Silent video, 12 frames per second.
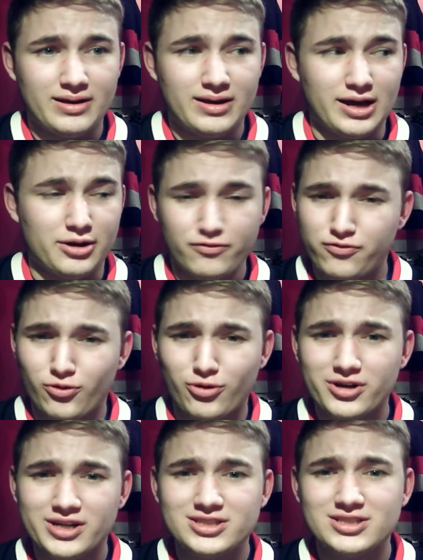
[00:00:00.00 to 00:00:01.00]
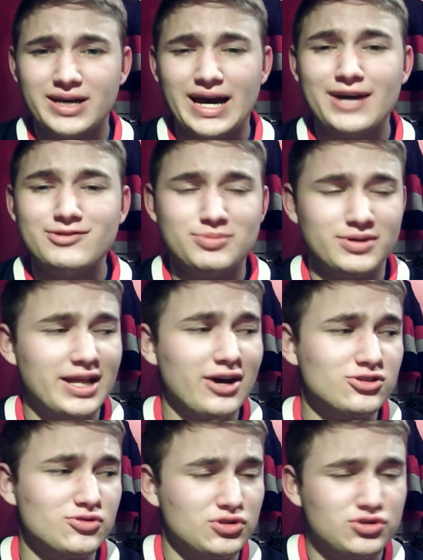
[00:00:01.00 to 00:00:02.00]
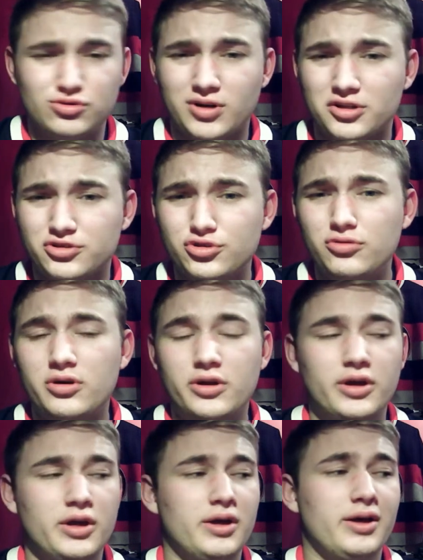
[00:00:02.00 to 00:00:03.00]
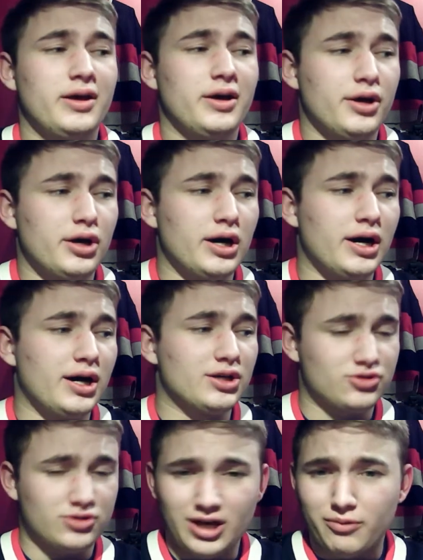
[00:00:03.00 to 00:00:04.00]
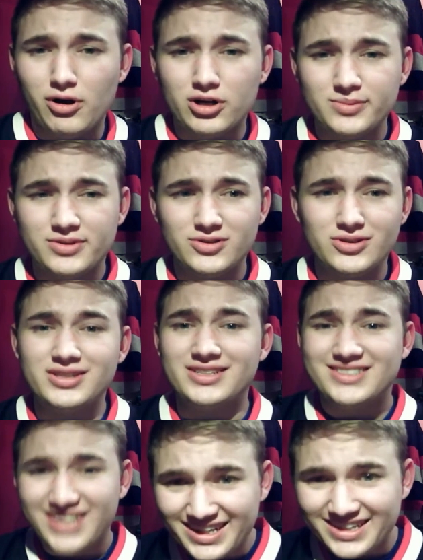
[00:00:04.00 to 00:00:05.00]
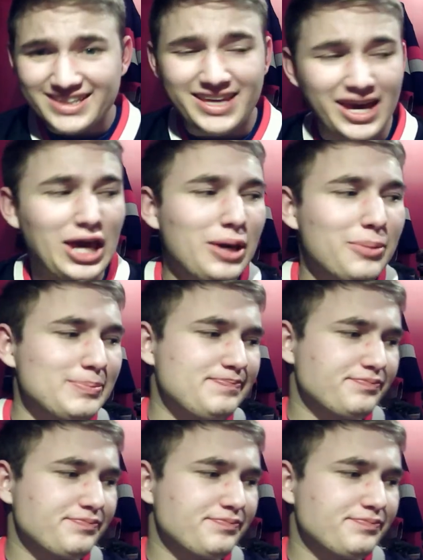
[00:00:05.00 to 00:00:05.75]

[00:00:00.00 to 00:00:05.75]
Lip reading: of four against the Habs, but now it's only 2 out of 2. So yeah, welcome to the second game